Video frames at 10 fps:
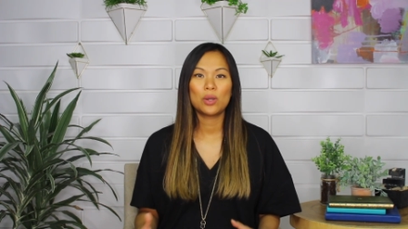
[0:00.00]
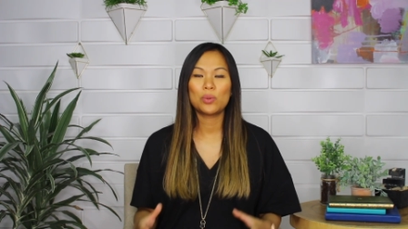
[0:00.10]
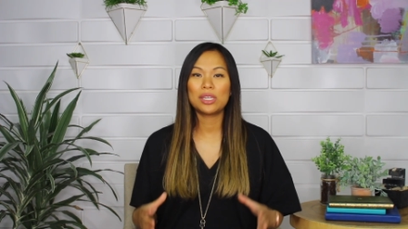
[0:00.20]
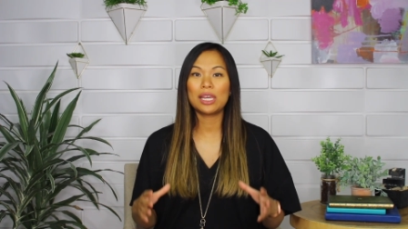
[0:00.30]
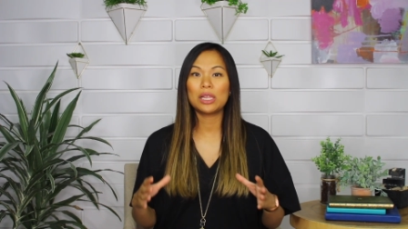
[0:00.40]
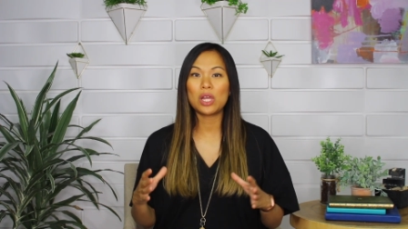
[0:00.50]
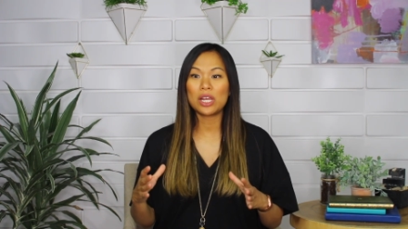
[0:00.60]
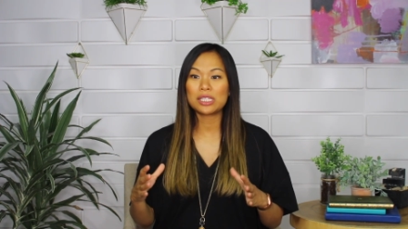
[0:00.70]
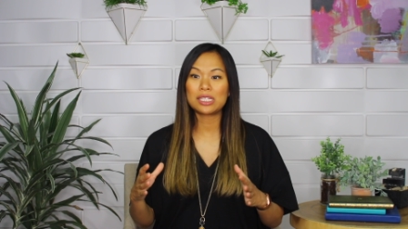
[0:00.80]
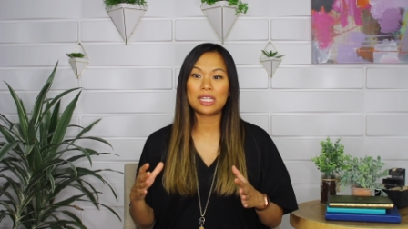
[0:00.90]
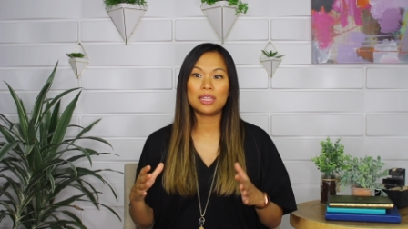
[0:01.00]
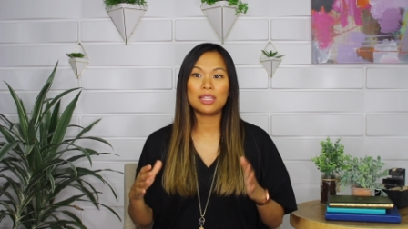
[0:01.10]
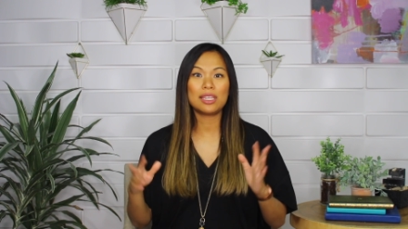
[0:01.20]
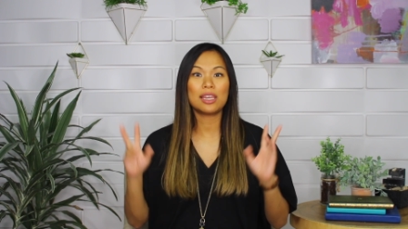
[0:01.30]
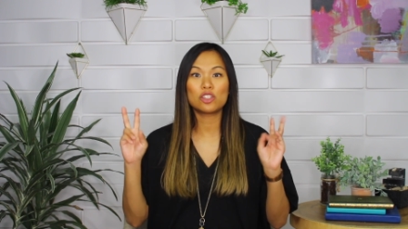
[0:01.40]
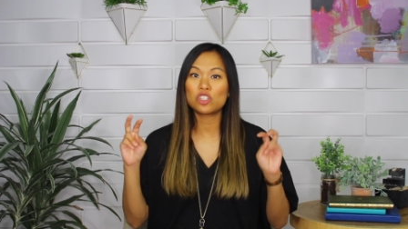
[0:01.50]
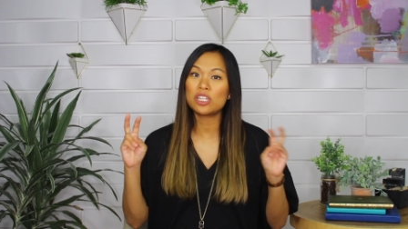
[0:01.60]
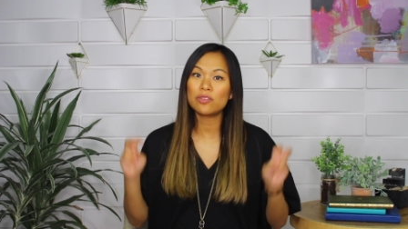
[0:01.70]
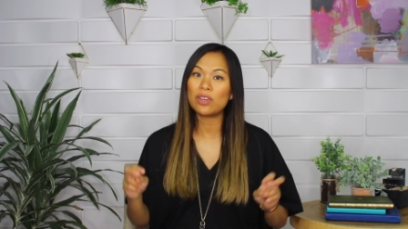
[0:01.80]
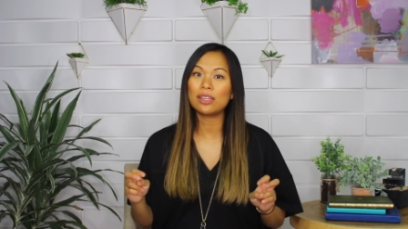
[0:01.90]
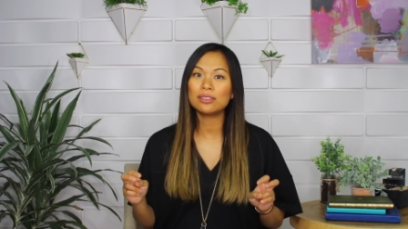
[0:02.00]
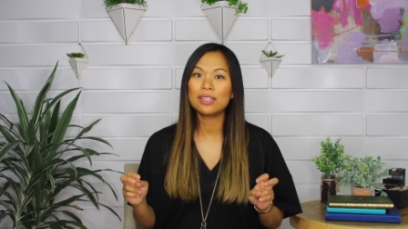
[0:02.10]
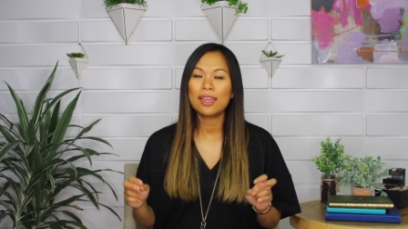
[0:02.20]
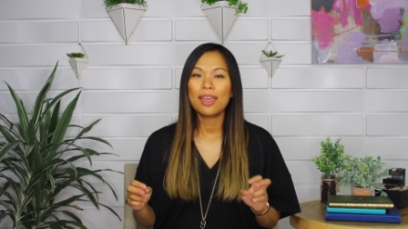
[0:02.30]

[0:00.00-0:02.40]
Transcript: we get lost in the achieving,